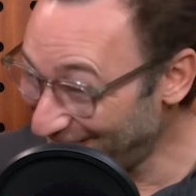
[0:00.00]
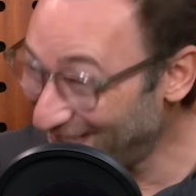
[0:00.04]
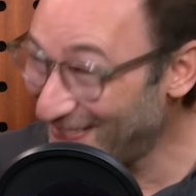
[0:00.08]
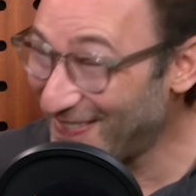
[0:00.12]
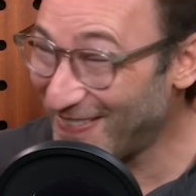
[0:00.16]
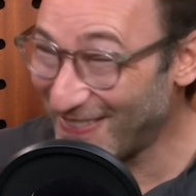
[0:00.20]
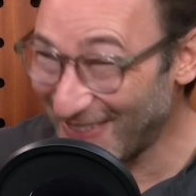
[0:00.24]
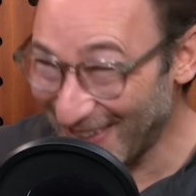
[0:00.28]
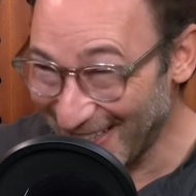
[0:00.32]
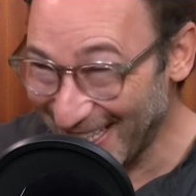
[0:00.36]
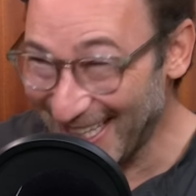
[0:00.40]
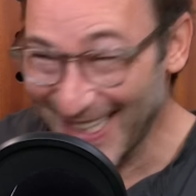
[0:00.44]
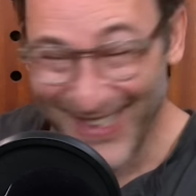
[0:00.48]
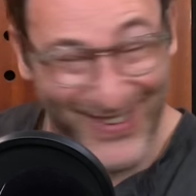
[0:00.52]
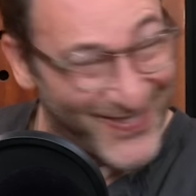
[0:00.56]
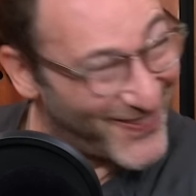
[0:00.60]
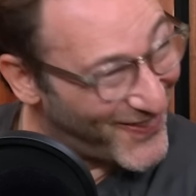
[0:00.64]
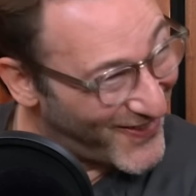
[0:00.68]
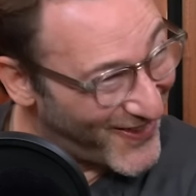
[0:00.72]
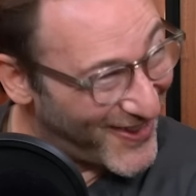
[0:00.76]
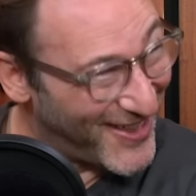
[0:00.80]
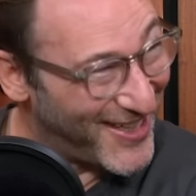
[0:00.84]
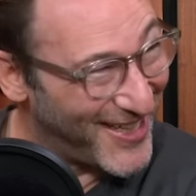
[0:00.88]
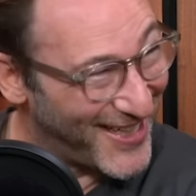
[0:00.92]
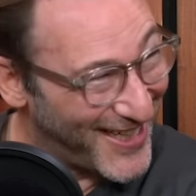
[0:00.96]
pretty
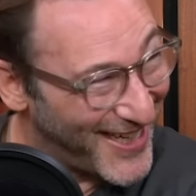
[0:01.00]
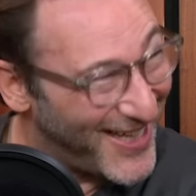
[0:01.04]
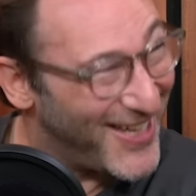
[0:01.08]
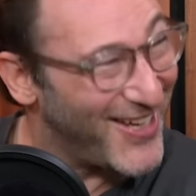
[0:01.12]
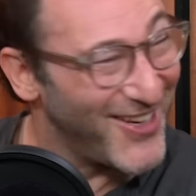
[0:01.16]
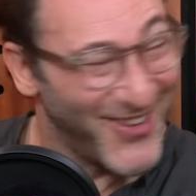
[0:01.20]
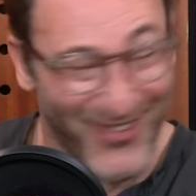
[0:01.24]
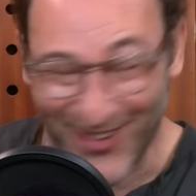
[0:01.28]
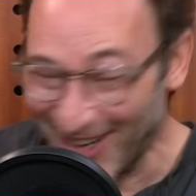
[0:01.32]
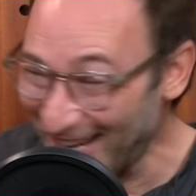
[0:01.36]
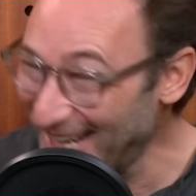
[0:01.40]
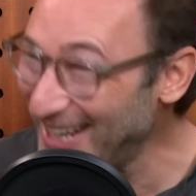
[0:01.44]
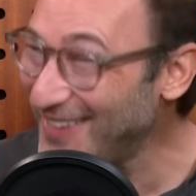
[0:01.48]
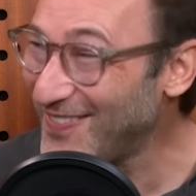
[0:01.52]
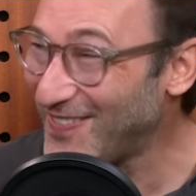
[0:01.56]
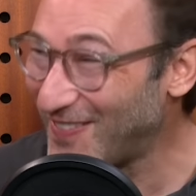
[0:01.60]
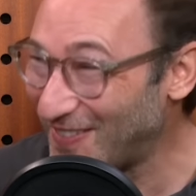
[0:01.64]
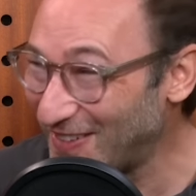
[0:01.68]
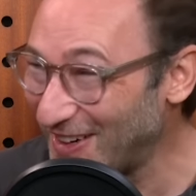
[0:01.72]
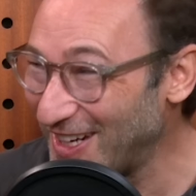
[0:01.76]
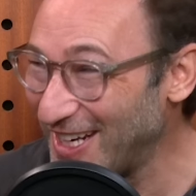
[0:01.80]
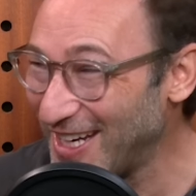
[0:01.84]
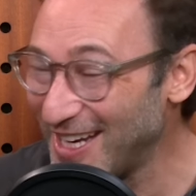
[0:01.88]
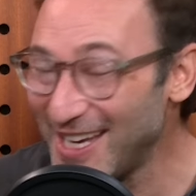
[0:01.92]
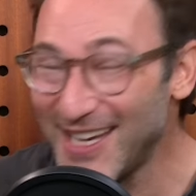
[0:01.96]
good, right?
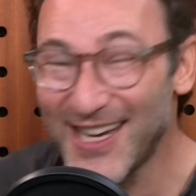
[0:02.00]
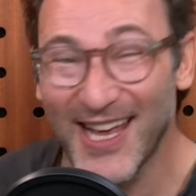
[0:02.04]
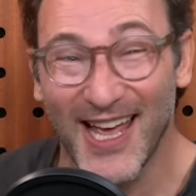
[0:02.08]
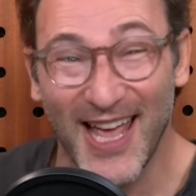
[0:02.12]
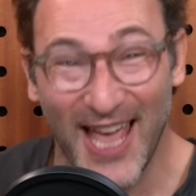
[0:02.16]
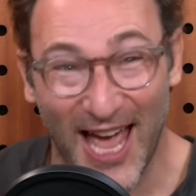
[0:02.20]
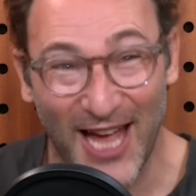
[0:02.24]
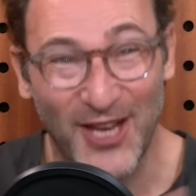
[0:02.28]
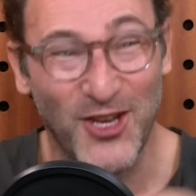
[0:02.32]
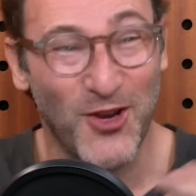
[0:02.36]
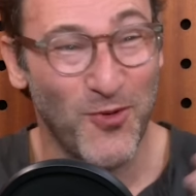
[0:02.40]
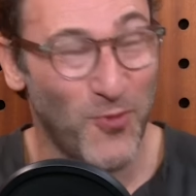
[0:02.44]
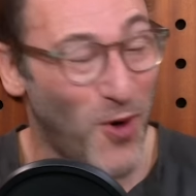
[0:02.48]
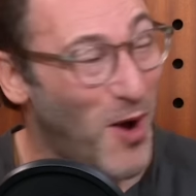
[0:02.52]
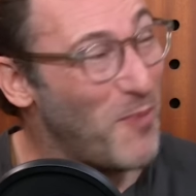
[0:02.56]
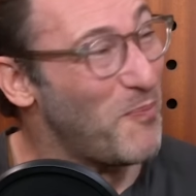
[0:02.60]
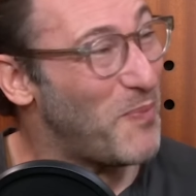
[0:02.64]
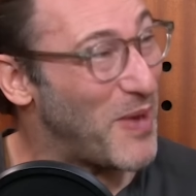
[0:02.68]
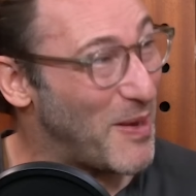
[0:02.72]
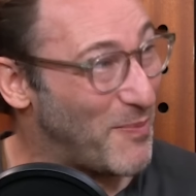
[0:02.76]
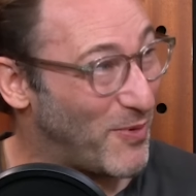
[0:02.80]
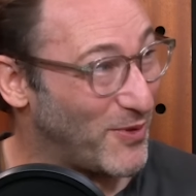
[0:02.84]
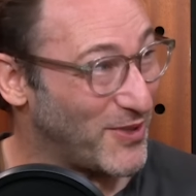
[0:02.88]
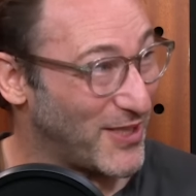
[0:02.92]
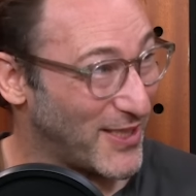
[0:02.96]
Pretty good. And you want
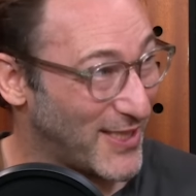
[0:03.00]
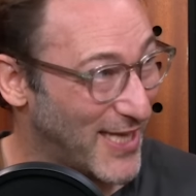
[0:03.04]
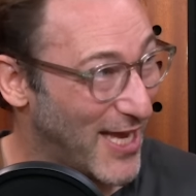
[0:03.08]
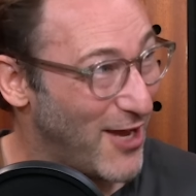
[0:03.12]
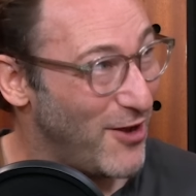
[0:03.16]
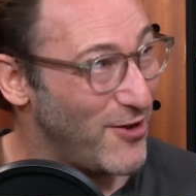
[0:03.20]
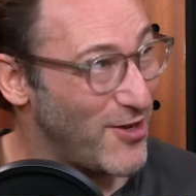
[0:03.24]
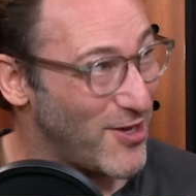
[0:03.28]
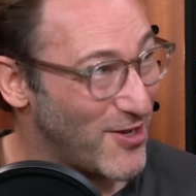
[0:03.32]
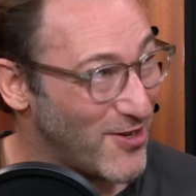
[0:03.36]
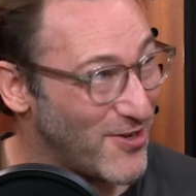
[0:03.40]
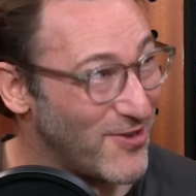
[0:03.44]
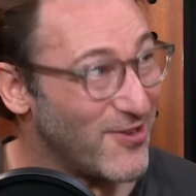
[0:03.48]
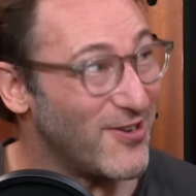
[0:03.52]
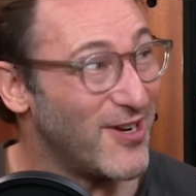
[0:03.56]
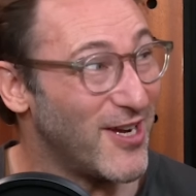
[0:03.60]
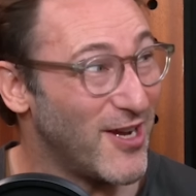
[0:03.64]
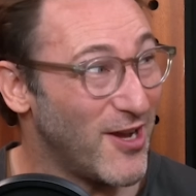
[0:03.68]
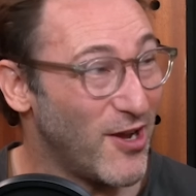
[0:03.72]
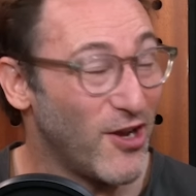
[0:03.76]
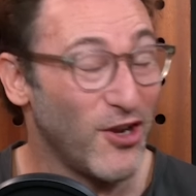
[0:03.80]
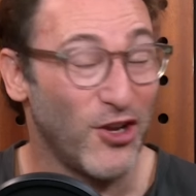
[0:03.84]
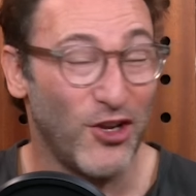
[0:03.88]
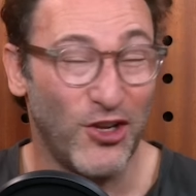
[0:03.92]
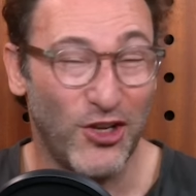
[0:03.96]
people to tell you,
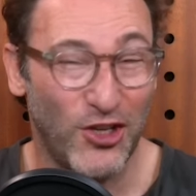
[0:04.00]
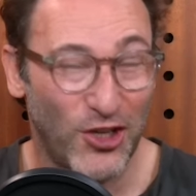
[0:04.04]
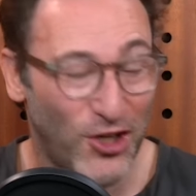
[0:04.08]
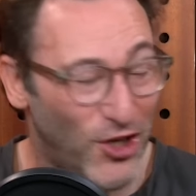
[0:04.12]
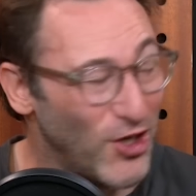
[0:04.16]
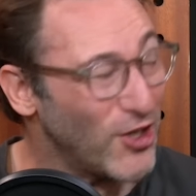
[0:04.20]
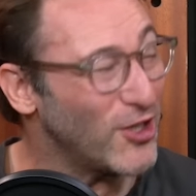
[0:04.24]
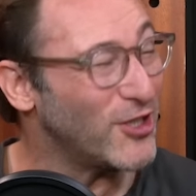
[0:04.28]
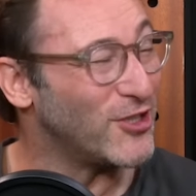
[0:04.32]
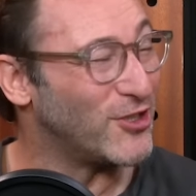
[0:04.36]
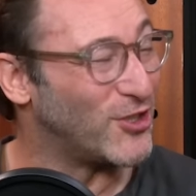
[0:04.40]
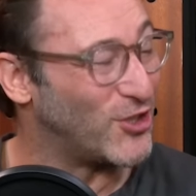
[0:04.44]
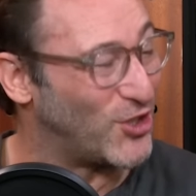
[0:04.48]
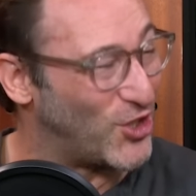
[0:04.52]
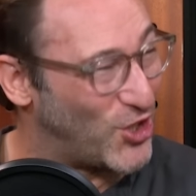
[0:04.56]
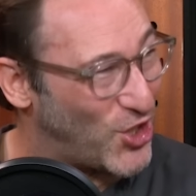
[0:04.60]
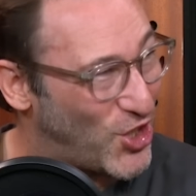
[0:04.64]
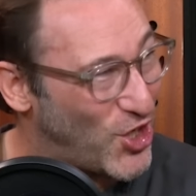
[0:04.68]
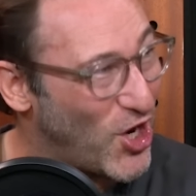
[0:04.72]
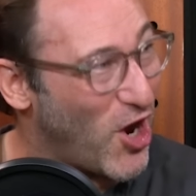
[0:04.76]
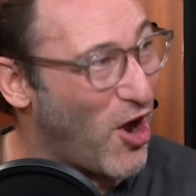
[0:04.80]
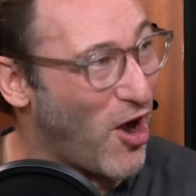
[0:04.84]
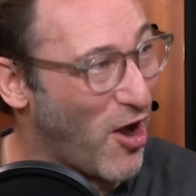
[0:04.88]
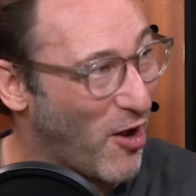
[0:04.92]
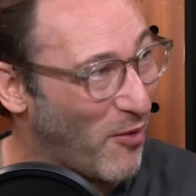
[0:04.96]
good
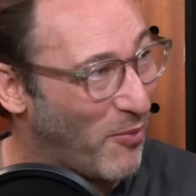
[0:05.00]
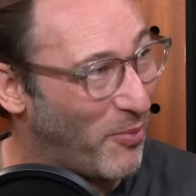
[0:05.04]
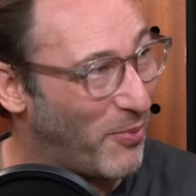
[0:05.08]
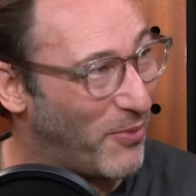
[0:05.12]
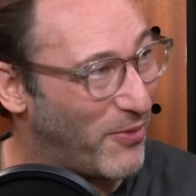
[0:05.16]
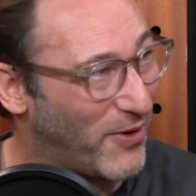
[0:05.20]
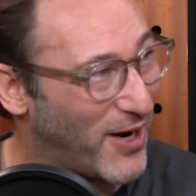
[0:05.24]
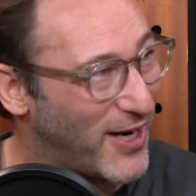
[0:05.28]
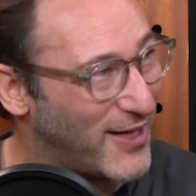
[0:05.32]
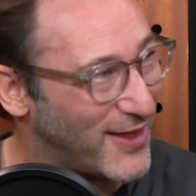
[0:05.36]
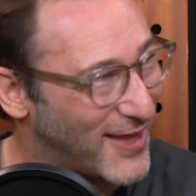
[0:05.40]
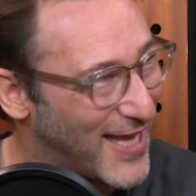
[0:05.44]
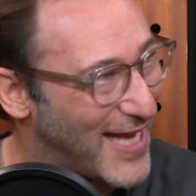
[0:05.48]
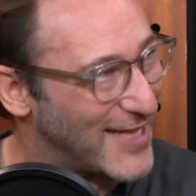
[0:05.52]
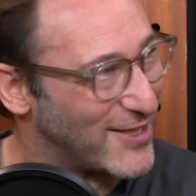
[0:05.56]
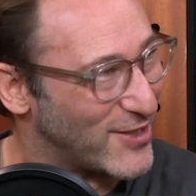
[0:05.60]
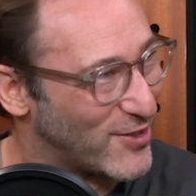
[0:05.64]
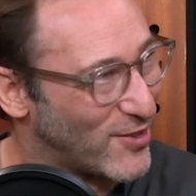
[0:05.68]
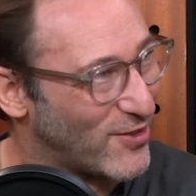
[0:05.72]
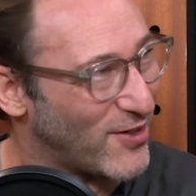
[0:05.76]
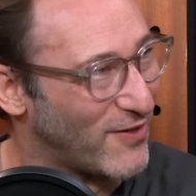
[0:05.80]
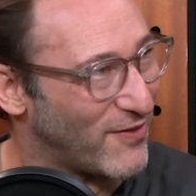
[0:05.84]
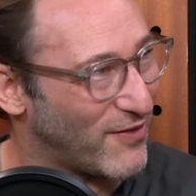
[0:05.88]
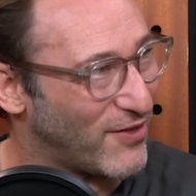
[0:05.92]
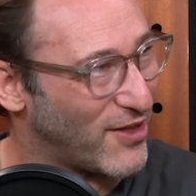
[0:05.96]
job, right? That's
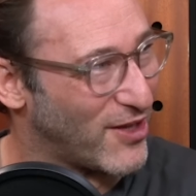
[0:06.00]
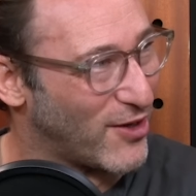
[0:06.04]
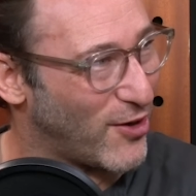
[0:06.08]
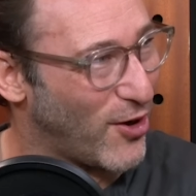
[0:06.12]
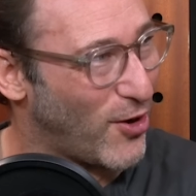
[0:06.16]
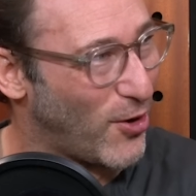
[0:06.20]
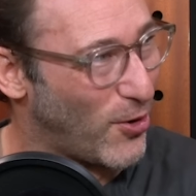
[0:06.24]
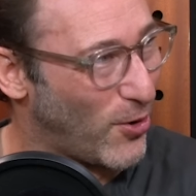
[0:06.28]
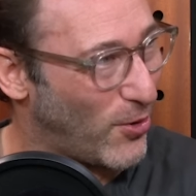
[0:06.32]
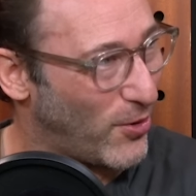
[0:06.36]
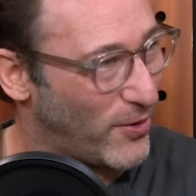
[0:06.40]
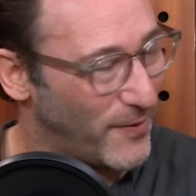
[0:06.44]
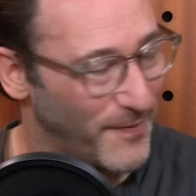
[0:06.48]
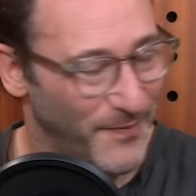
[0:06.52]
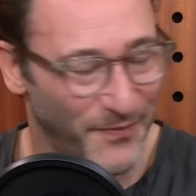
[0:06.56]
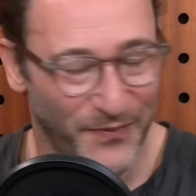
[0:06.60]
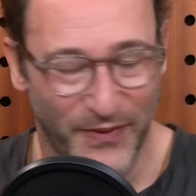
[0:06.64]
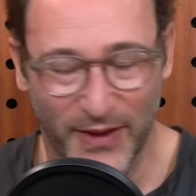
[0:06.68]
sort of the goal.